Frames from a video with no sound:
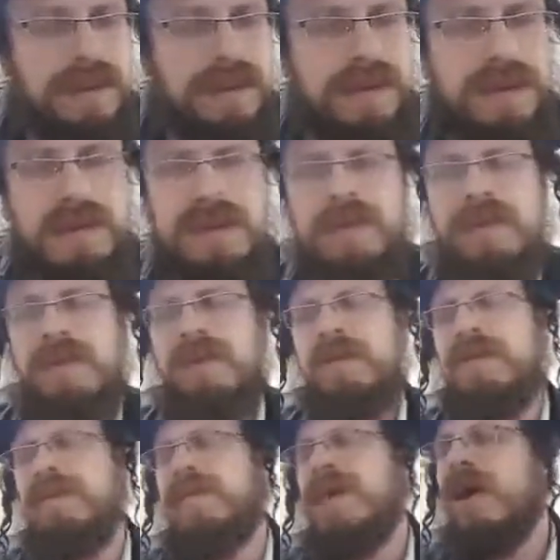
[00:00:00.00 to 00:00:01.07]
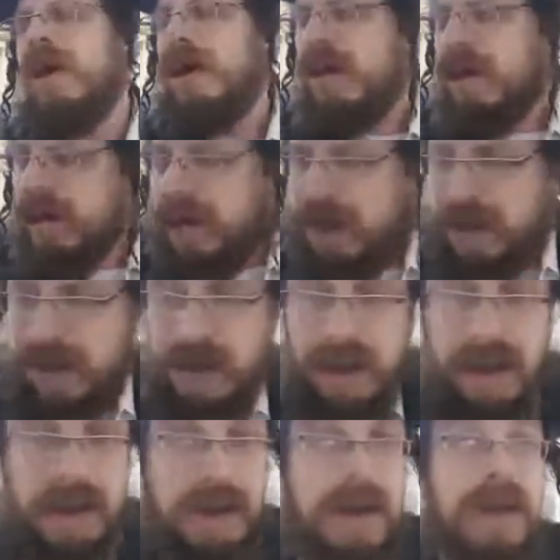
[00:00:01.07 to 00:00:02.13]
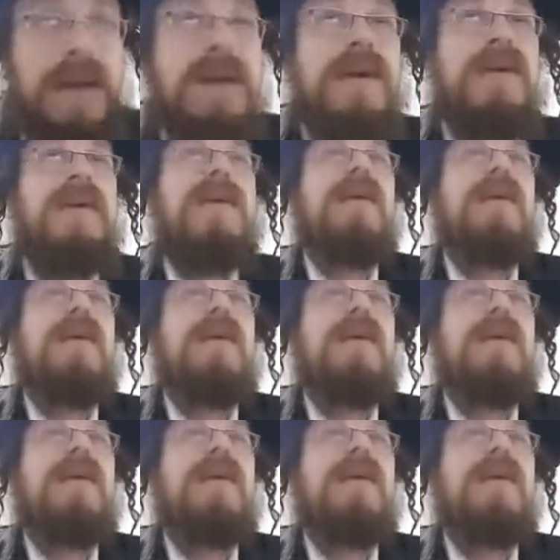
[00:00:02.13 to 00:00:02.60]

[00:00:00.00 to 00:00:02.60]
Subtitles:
dom ya ya ya ya